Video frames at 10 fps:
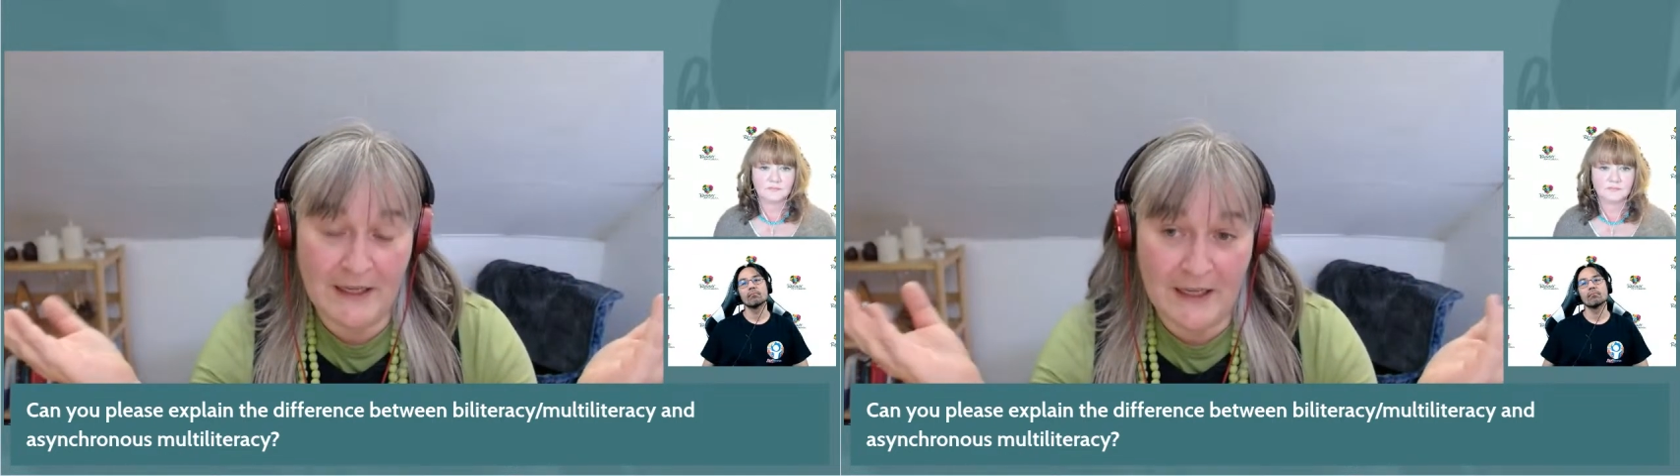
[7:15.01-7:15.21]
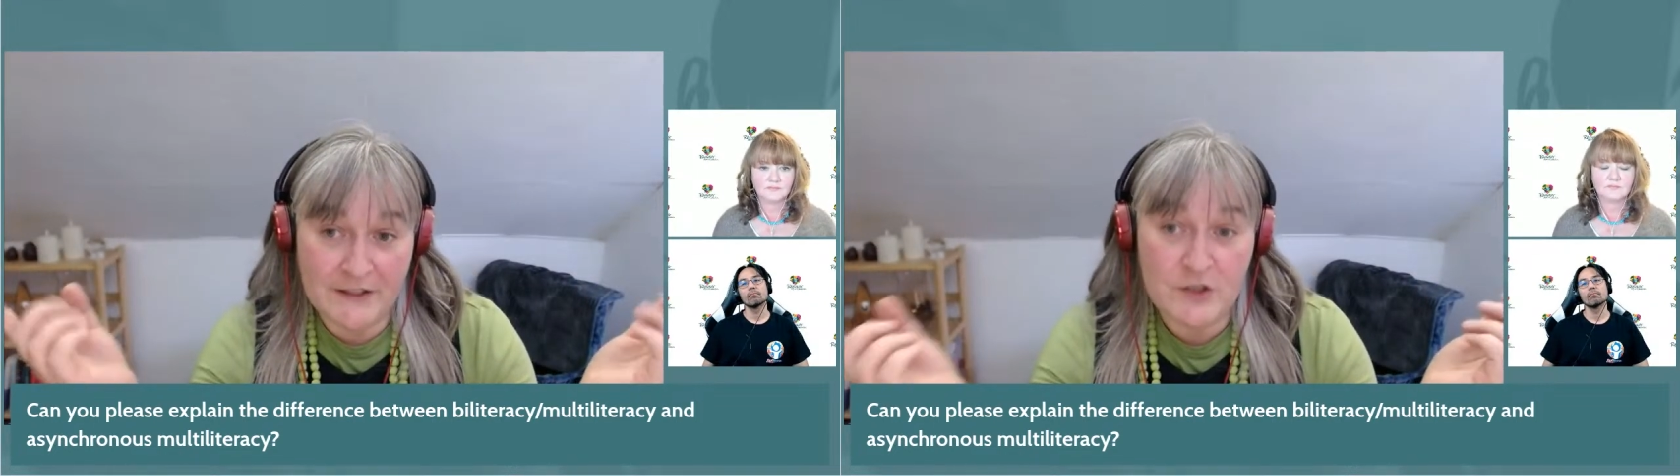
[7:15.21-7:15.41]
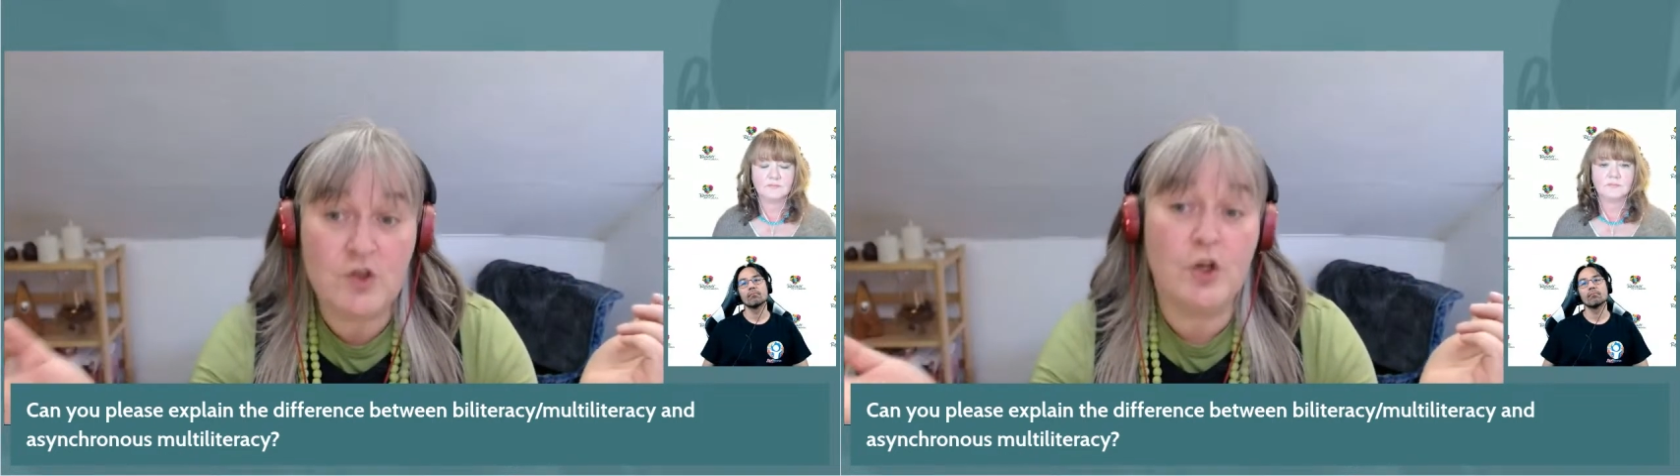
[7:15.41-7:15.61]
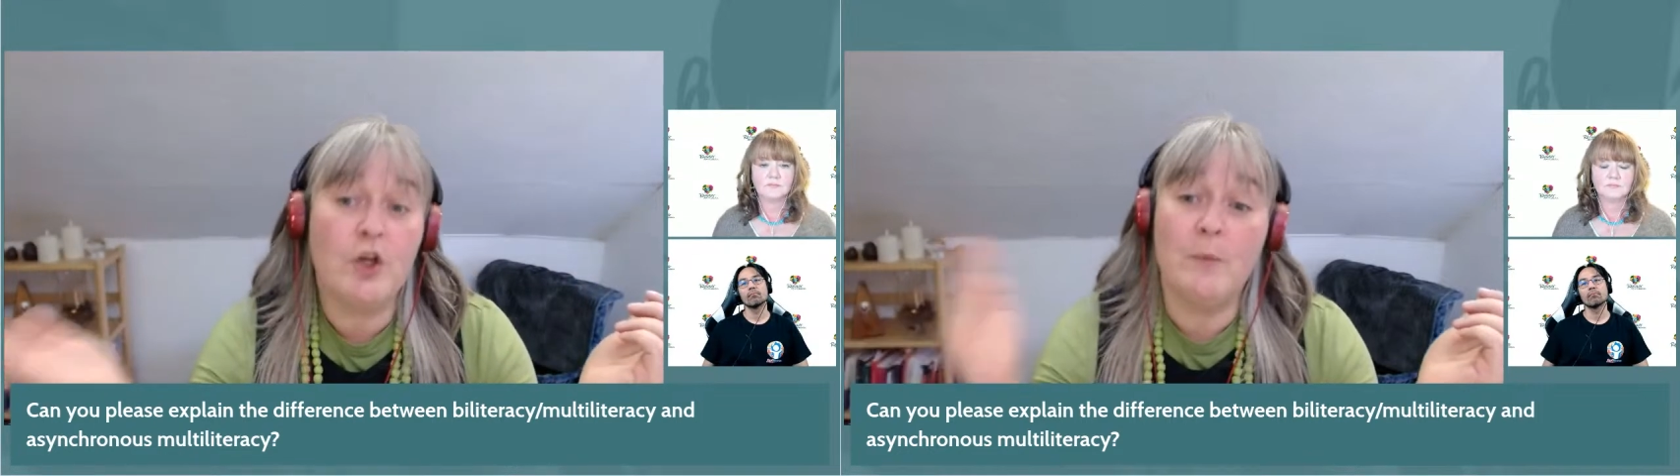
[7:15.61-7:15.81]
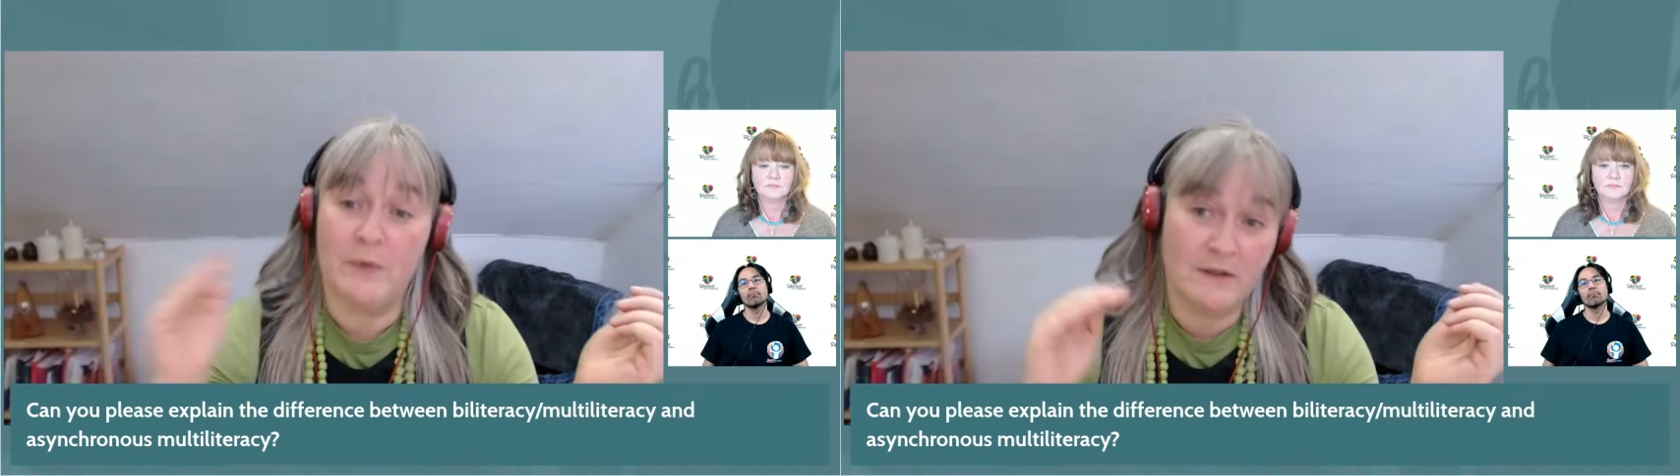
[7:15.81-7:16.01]
And in
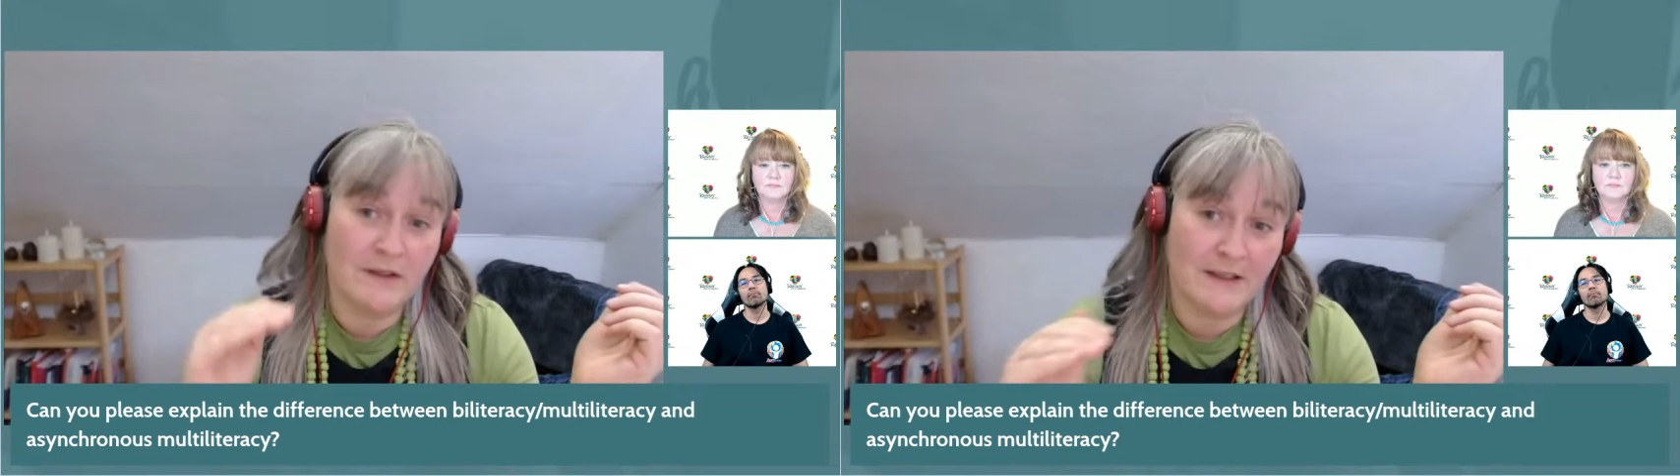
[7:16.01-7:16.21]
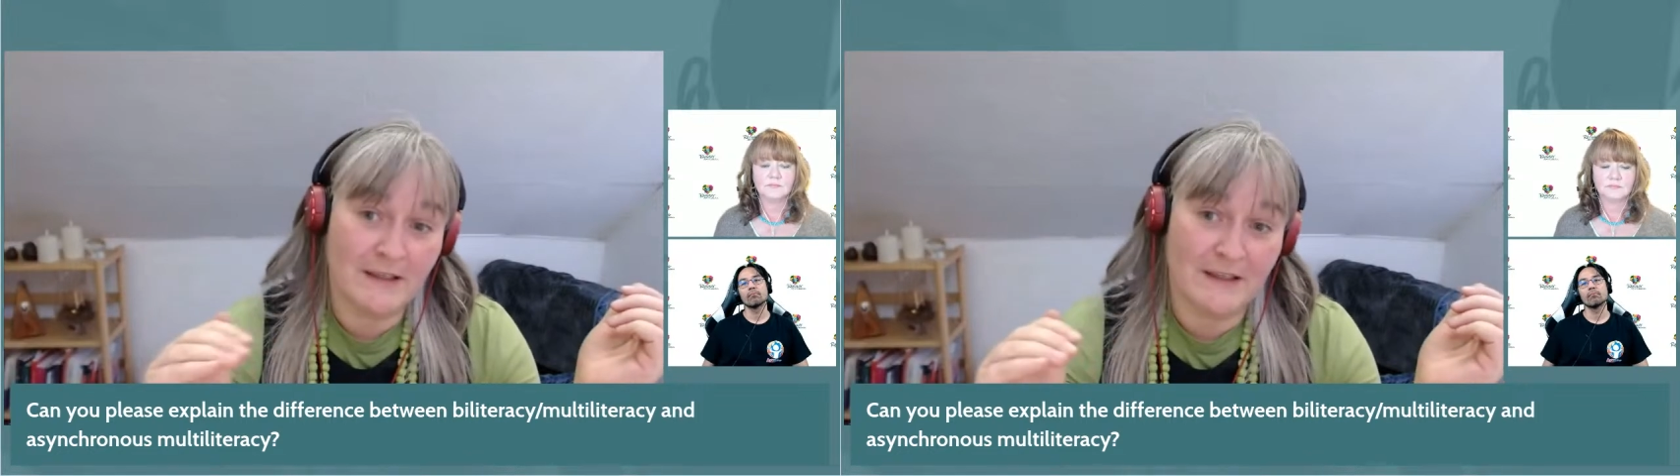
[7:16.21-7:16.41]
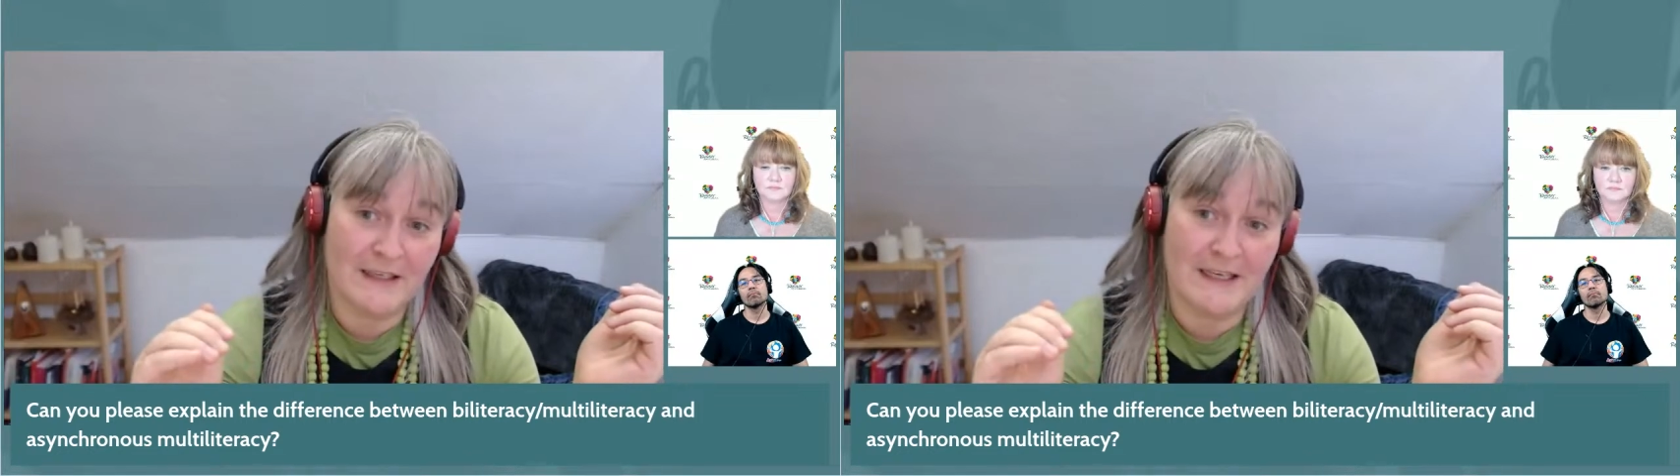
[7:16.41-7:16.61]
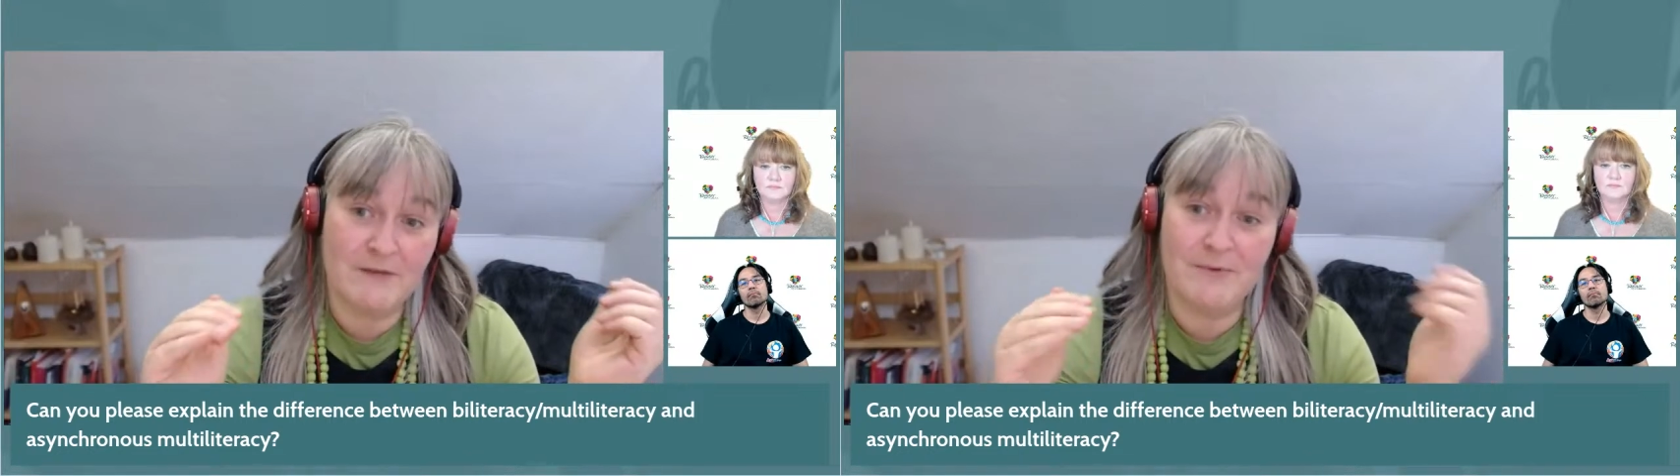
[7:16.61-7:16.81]
German, he